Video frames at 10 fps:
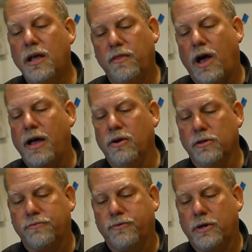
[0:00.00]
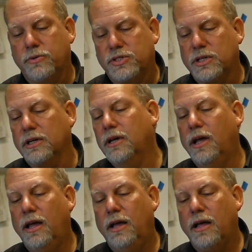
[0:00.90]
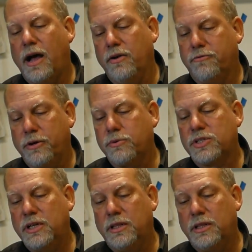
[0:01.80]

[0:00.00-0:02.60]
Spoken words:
the higher the frequency. The higher the frequency,